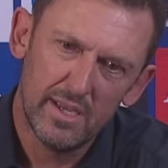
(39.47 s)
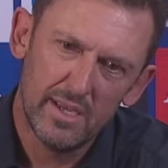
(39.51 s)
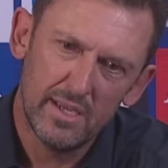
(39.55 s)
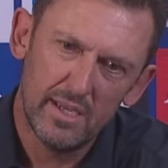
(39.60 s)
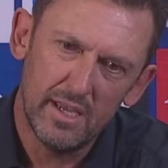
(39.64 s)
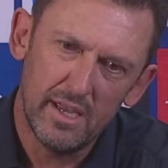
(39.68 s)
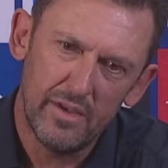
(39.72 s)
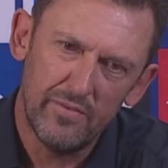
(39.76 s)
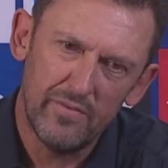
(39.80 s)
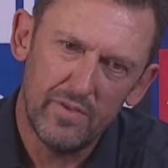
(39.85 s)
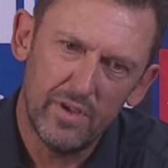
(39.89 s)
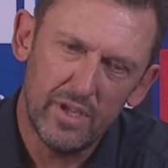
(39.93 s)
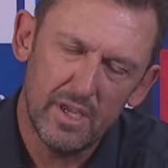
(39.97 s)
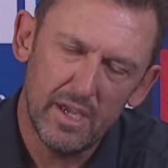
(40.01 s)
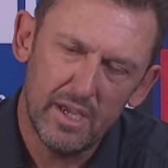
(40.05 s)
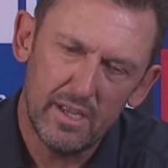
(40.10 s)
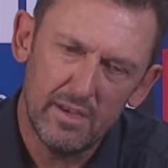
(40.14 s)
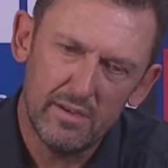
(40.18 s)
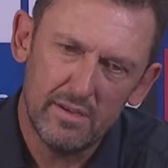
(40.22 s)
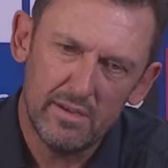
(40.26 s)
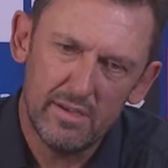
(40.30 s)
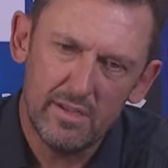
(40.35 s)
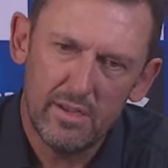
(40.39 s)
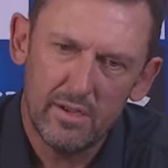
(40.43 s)
Yeah, if you
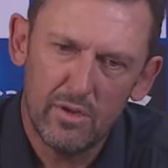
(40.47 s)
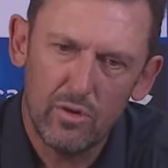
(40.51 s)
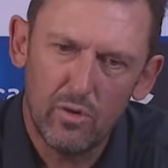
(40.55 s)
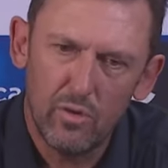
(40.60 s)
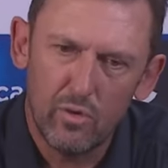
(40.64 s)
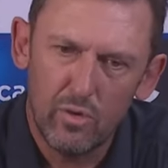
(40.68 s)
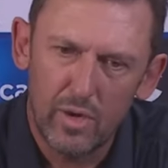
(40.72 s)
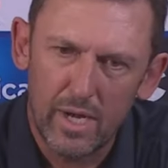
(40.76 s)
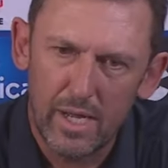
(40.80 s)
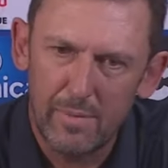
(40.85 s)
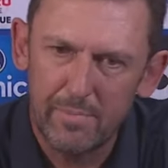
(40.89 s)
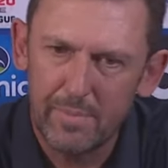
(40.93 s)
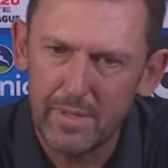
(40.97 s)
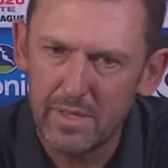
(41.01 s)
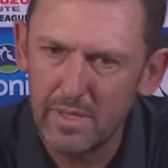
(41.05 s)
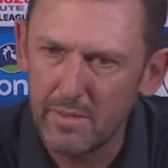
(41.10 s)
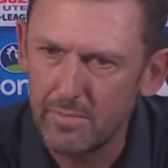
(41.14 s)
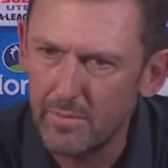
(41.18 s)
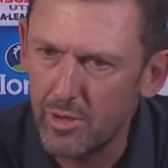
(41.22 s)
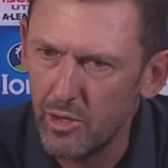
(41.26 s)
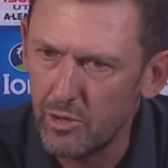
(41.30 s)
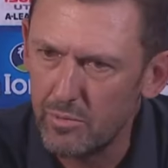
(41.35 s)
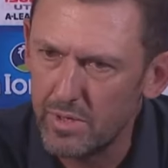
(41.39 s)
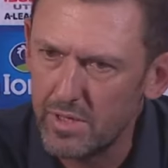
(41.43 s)
get caught up in the
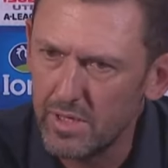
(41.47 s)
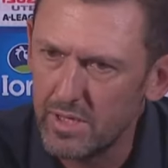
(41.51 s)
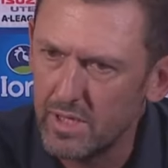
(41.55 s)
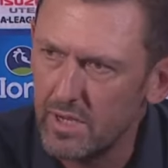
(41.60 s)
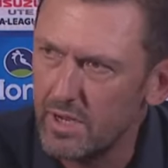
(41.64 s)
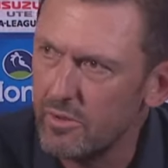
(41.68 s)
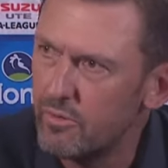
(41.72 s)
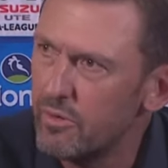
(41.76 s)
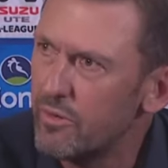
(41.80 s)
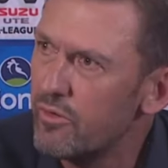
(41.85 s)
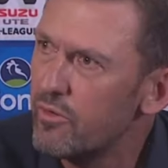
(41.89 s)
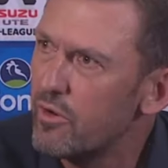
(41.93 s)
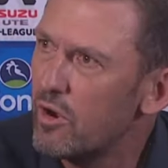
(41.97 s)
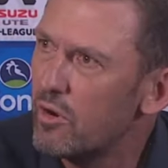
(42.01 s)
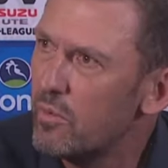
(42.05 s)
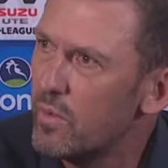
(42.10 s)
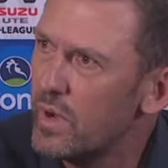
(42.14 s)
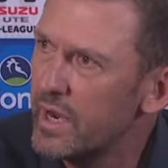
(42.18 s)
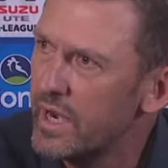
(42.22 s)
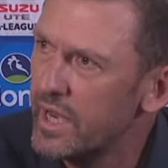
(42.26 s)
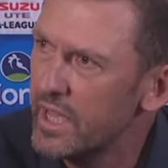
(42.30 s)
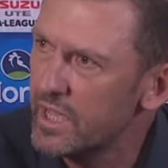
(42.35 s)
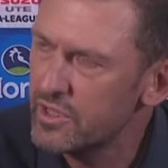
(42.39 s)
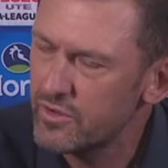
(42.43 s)
moment, you know, we've got
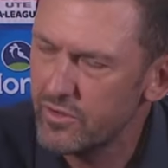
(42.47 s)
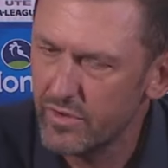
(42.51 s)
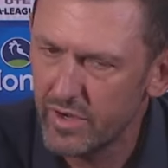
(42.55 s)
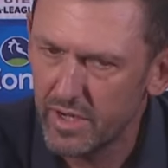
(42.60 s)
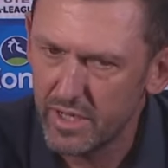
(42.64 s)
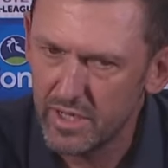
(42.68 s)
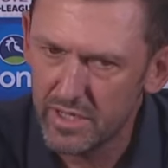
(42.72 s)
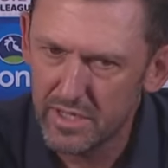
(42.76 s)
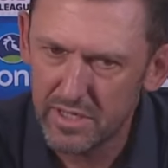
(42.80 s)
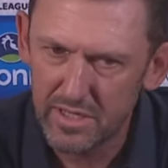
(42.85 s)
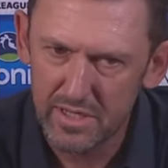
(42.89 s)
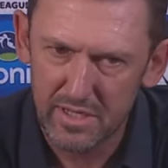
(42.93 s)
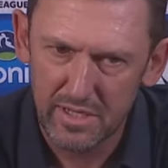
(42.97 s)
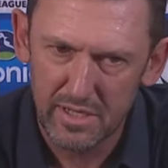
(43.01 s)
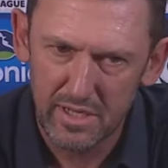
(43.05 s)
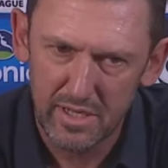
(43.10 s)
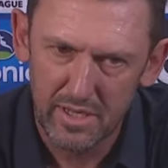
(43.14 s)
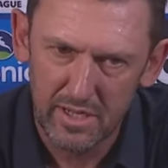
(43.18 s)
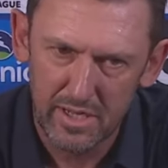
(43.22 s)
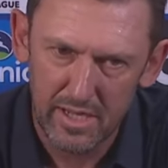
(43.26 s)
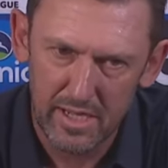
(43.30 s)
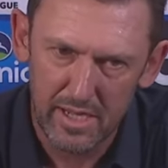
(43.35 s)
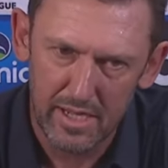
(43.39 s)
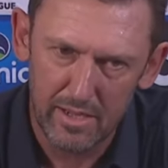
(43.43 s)
one extra is
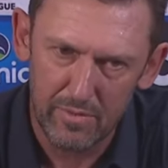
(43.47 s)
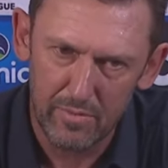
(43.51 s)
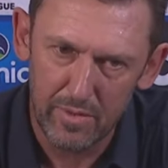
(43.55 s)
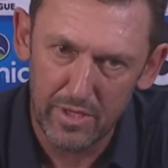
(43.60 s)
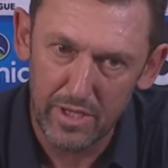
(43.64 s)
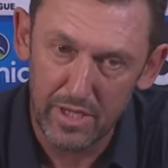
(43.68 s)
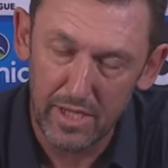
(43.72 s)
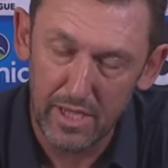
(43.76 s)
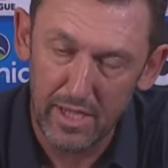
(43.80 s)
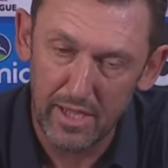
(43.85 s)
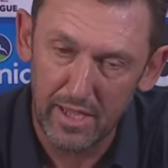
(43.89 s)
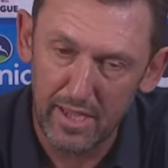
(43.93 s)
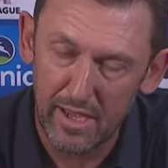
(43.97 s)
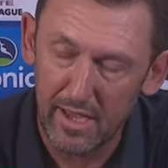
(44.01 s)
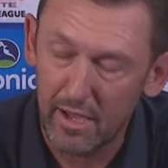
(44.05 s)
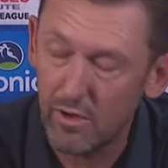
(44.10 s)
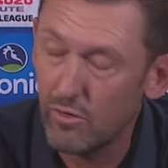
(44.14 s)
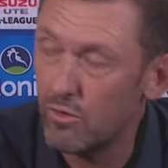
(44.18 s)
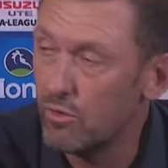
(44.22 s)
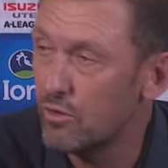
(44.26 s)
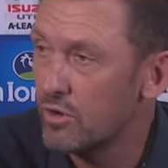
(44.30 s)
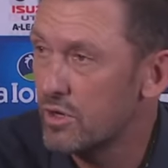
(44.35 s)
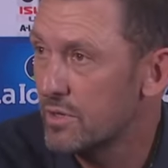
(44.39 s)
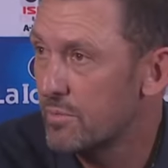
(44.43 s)
when you can get
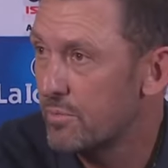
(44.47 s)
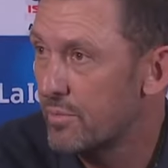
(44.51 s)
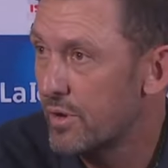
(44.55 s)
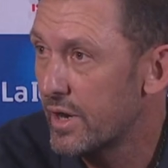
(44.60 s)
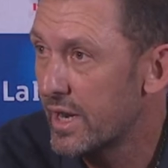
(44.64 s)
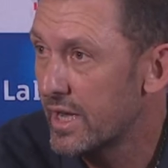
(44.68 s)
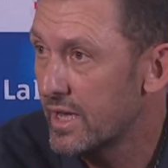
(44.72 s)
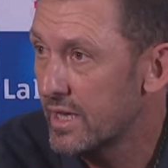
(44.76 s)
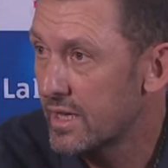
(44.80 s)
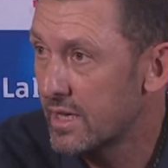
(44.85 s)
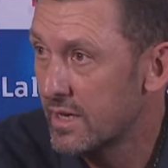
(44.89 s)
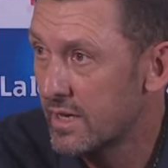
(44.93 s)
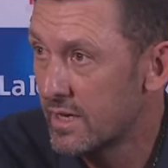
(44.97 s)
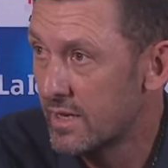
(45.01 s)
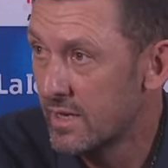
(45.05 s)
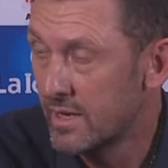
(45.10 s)
caught on the break.